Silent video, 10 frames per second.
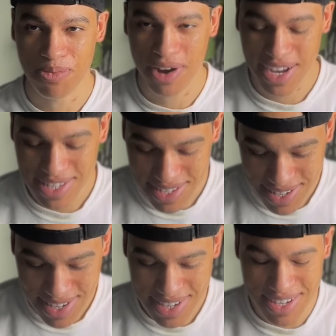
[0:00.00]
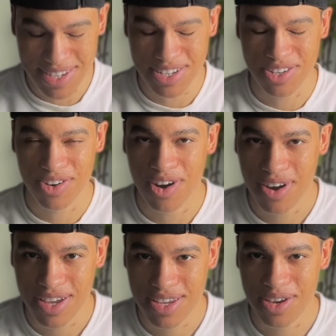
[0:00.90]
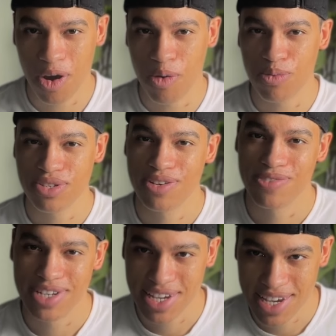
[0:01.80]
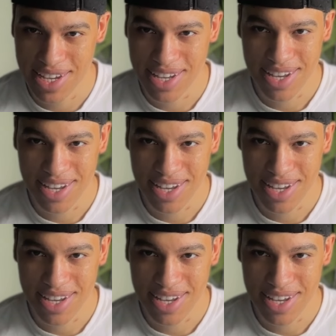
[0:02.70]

practicing and just drawing almost every day,